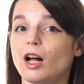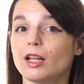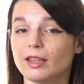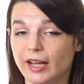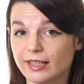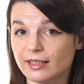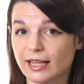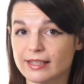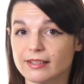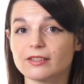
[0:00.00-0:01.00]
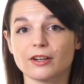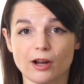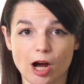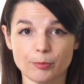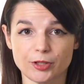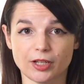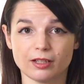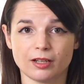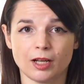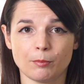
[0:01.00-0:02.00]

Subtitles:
Online classes are an option,